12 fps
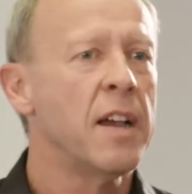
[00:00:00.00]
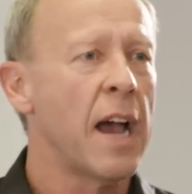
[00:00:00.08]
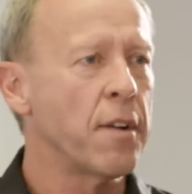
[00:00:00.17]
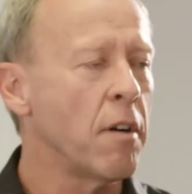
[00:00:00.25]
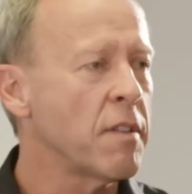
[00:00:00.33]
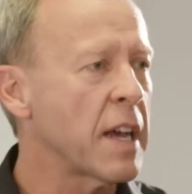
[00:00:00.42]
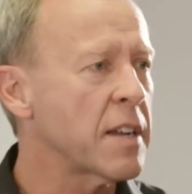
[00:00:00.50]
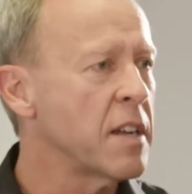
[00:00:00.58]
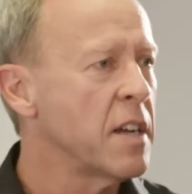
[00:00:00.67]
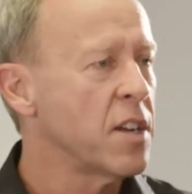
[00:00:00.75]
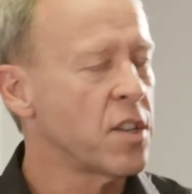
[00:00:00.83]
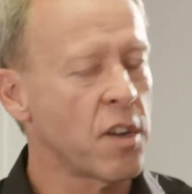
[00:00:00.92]
And all that
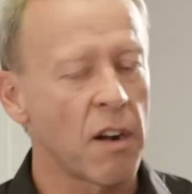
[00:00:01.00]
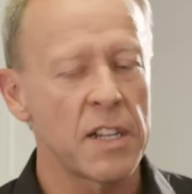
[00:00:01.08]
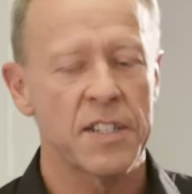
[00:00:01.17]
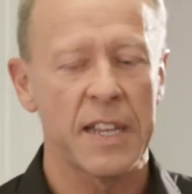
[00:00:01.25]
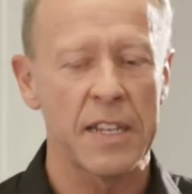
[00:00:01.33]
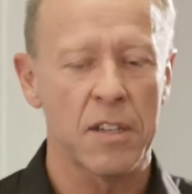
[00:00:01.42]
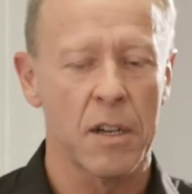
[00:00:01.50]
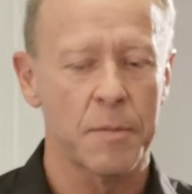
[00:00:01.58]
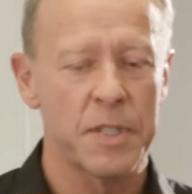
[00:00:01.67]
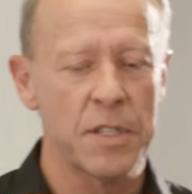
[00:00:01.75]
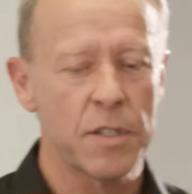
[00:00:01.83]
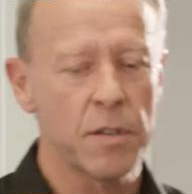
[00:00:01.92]
knowledge that
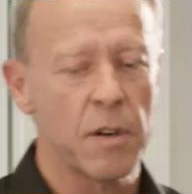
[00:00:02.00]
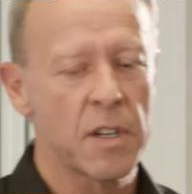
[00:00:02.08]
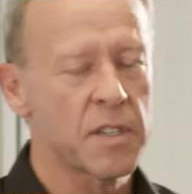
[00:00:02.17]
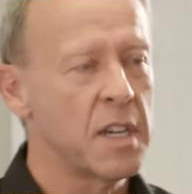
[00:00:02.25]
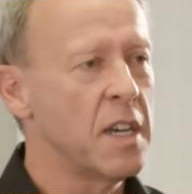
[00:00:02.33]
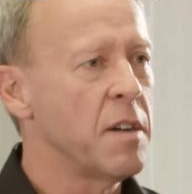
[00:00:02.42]
comes into us,